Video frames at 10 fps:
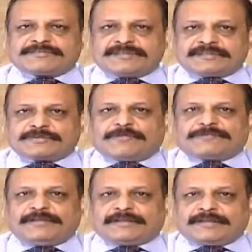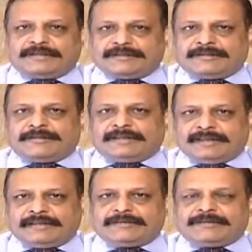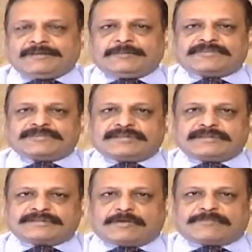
We've seen this offtake in India. We've seen this